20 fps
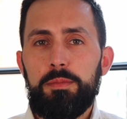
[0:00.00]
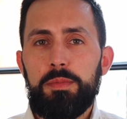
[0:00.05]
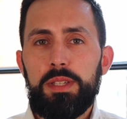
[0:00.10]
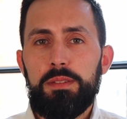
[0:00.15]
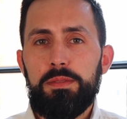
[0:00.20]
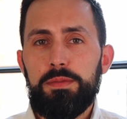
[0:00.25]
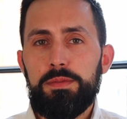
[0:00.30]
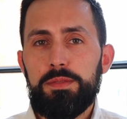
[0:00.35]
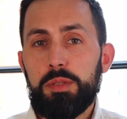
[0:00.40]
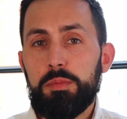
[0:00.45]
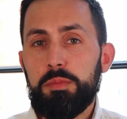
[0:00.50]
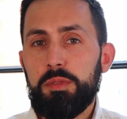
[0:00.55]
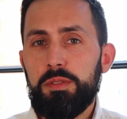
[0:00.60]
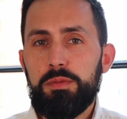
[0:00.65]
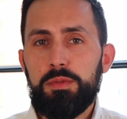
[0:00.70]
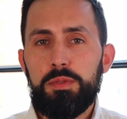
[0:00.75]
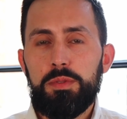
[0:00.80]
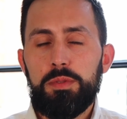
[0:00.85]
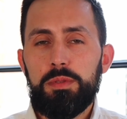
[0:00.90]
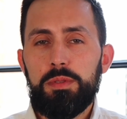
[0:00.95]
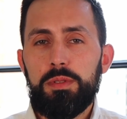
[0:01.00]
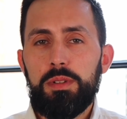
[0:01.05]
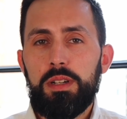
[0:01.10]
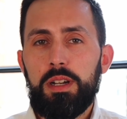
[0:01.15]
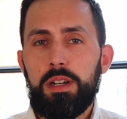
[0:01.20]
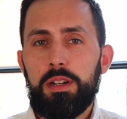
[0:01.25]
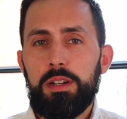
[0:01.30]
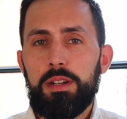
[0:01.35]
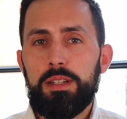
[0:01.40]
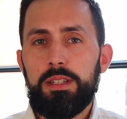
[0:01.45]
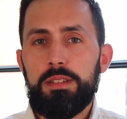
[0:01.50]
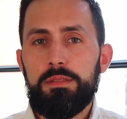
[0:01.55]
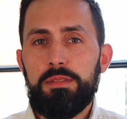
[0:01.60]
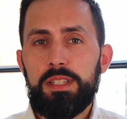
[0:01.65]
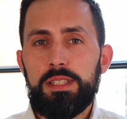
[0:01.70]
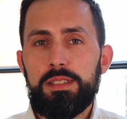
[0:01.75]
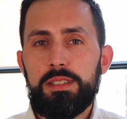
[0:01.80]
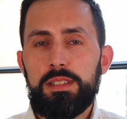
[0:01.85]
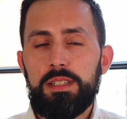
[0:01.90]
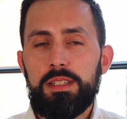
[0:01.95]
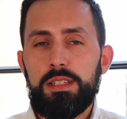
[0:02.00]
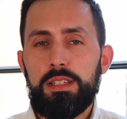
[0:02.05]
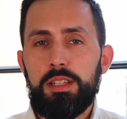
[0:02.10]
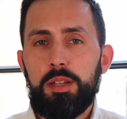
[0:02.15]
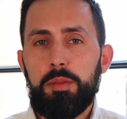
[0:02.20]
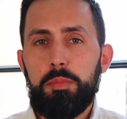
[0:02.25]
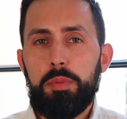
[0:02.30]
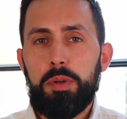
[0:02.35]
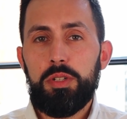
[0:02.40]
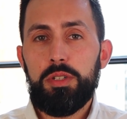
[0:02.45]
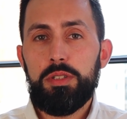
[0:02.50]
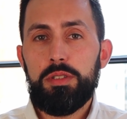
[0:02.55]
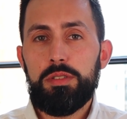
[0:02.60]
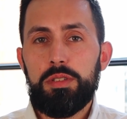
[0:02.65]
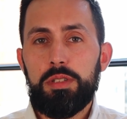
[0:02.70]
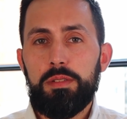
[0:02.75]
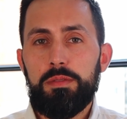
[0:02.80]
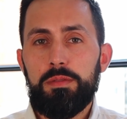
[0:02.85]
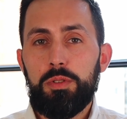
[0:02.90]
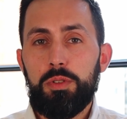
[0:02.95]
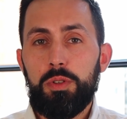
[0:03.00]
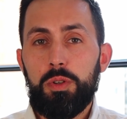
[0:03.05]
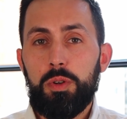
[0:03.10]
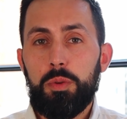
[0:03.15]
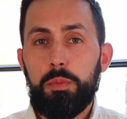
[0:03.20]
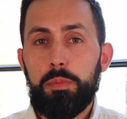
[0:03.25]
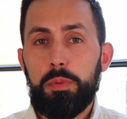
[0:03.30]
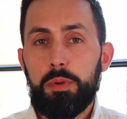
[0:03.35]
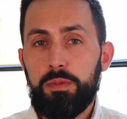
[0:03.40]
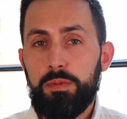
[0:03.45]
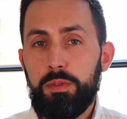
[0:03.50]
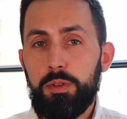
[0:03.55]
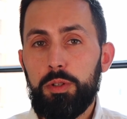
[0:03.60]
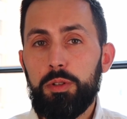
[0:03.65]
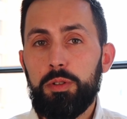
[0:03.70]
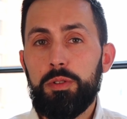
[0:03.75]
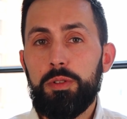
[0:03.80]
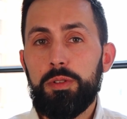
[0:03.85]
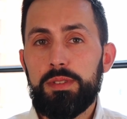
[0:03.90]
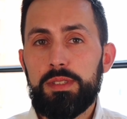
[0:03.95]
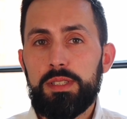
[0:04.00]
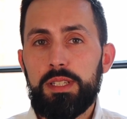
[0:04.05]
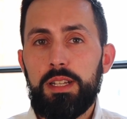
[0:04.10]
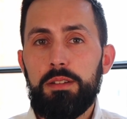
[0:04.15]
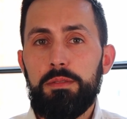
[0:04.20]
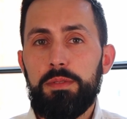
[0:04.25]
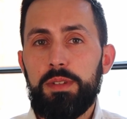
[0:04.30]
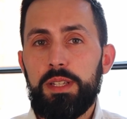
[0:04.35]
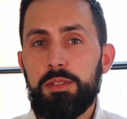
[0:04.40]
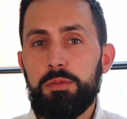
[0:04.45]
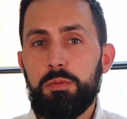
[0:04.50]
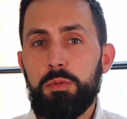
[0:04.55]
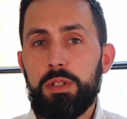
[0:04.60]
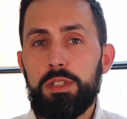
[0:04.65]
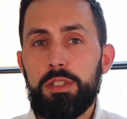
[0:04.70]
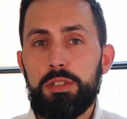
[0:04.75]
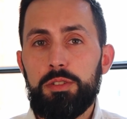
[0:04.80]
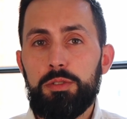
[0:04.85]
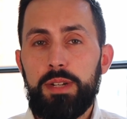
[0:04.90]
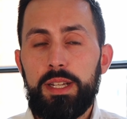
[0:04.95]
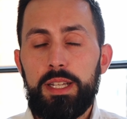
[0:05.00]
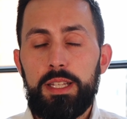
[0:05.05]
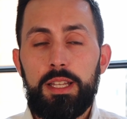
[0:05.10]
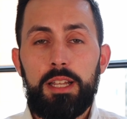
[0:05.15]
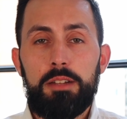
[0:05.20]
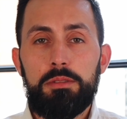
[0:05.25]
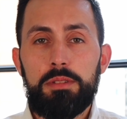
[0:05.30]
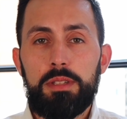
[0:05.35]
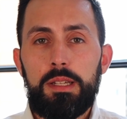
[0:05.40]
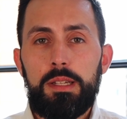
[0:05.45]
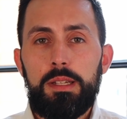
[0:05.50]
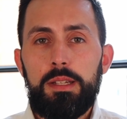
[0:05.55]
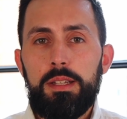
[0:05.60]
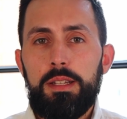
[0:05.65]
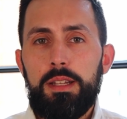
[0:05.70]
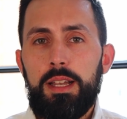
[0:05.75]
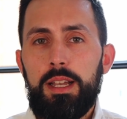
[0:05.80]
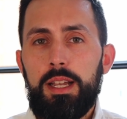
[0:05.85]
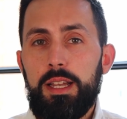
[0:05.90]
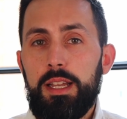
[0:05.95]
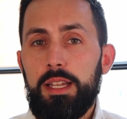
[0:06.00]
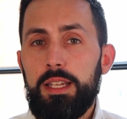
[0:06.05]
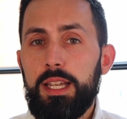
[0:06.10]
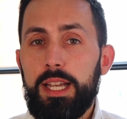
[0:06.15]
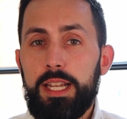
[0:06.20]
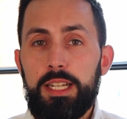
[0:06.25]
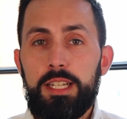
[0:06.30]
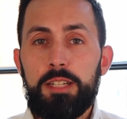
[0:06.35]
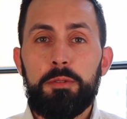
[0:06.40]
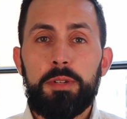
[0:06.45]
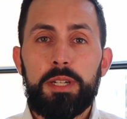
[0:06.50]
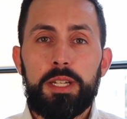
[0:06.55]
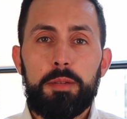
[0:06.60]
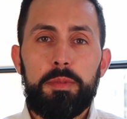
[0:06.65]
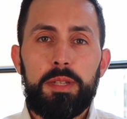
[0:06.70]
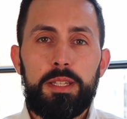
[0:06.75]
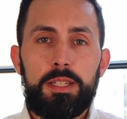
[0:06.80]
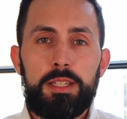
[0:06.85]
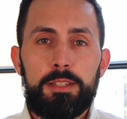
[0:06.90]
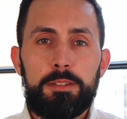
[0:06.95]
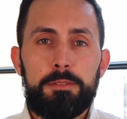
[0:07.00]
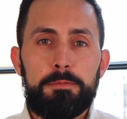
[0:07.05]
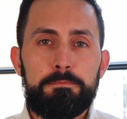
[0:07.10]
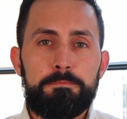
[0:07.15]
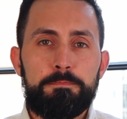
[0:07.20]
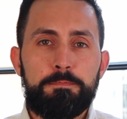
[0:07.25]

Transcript: if some of you are investing parts of your portfolio yourself and want to try it out, I highly recommend it.